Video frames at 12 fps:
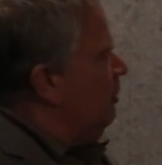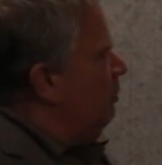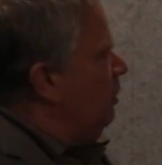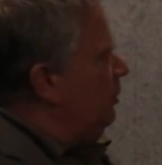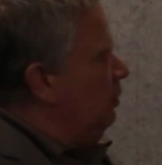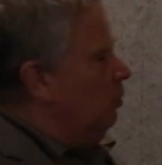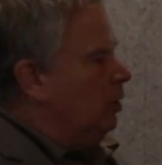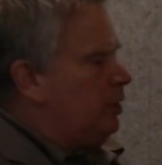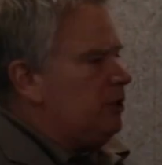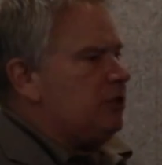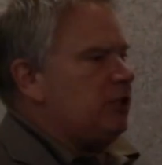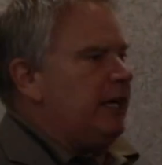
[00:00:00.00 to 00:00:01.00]
When the wood
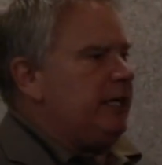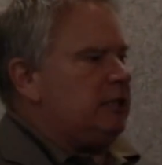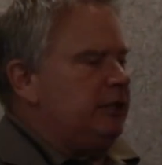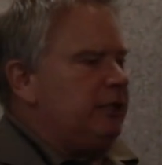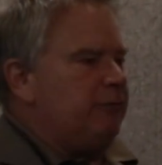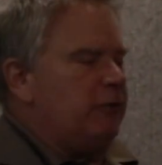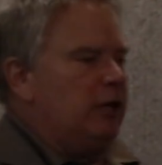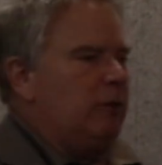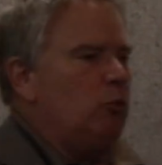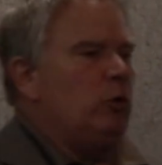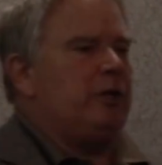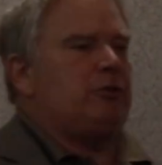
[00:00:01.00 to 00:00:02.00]
is cycling
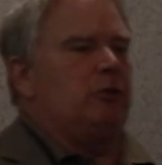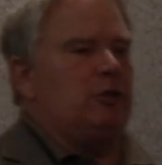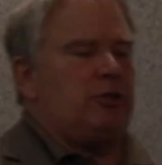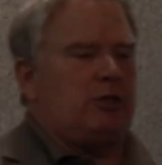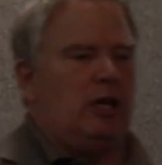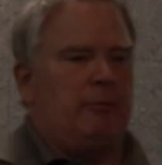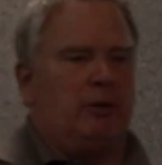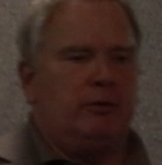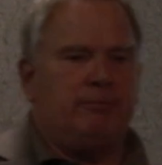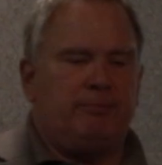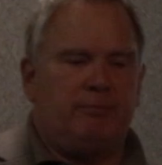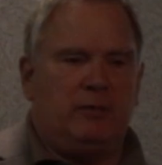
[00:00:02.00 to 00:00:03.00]
from winter to summer,
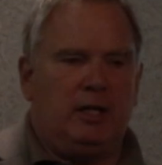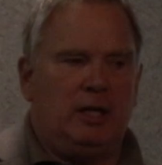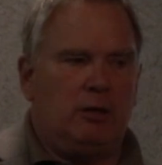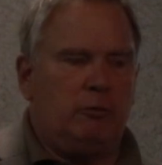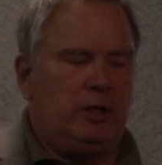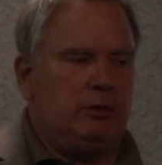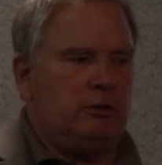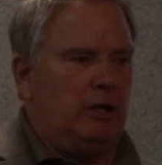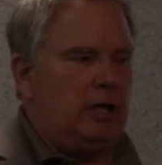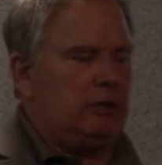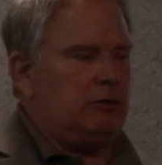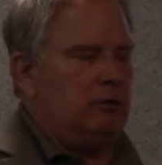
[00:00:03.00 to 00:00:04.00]
and we
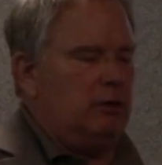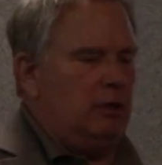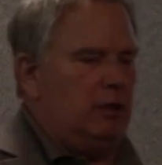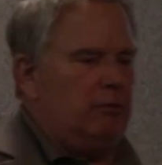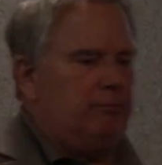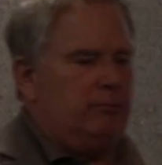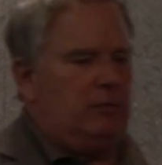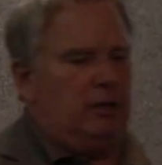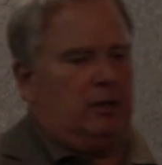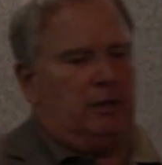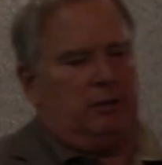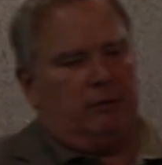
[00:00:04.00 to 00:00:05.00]
talked
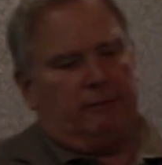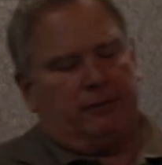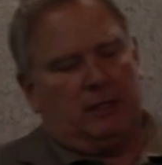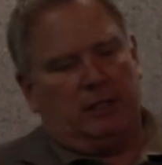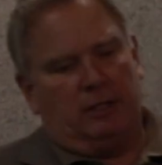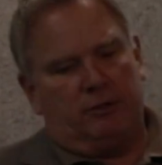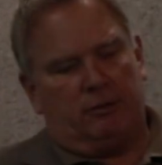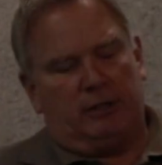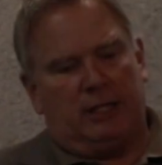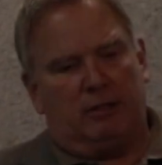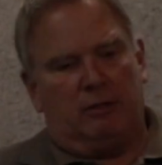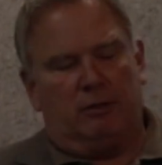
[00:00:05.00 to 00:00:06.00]
on far as
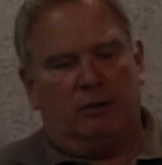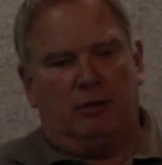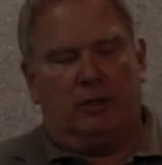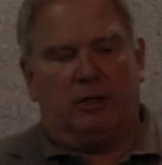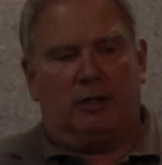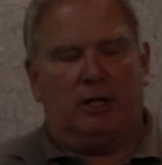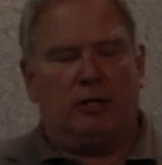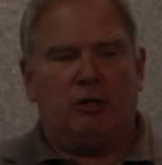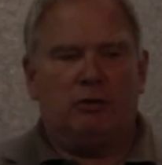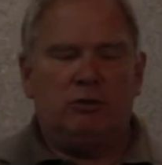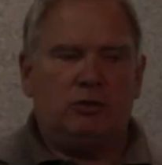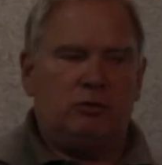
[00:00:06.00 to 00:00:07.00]
that
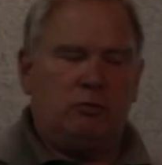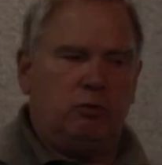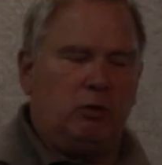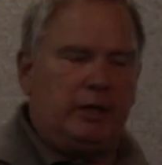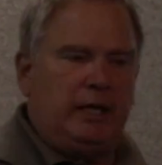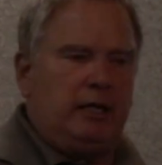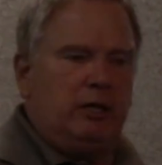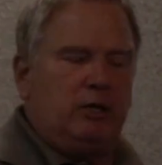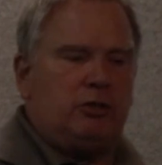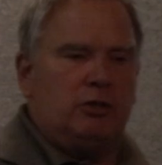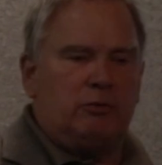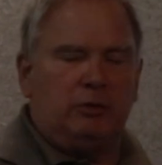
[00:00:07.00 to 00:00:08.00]
128
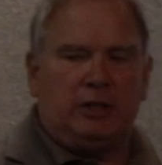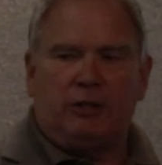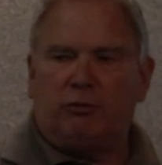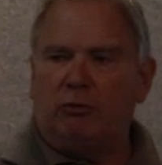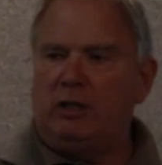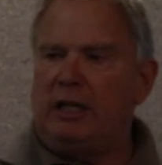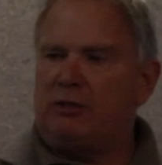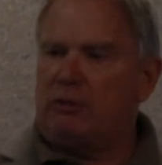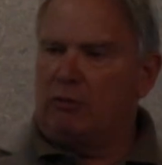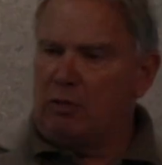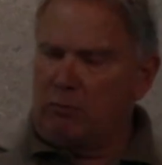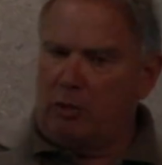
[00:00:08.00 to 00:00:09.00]
inches with that 3/8
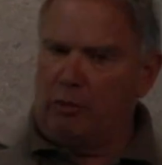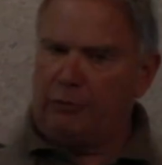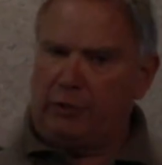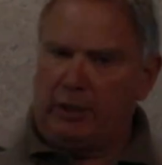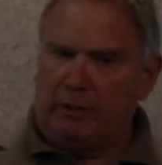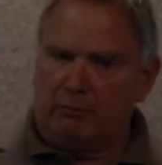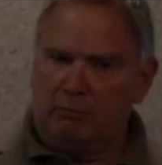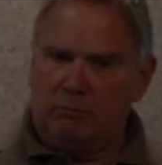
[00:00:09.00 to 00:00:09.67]
growth in it.